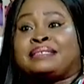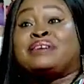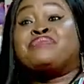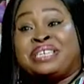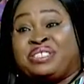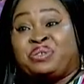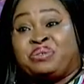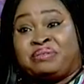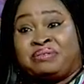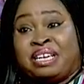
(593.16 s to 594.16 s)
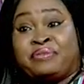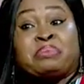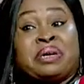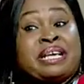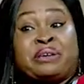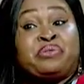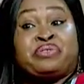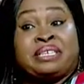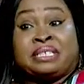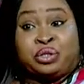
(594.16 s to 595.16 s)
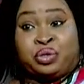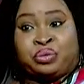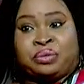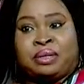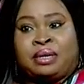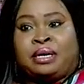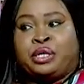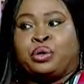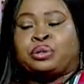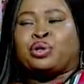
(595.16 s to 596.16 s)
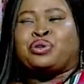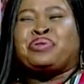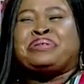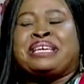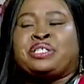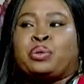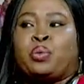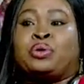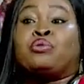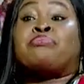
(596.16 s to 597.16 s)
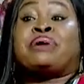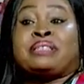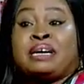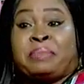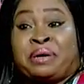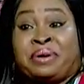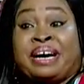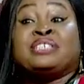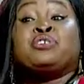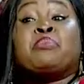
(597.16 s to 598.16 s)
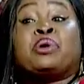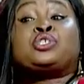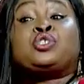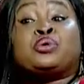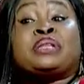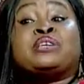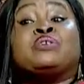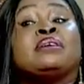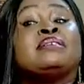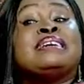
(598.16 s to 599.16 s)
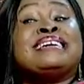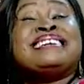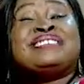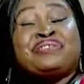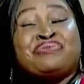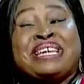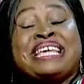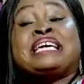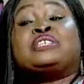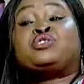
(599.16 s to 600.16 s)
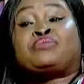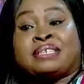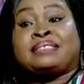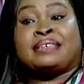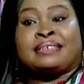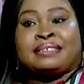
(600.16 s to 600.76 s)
read you even more than you think they do. You know, so you need to want to break that barrier, and you must show that you're really interested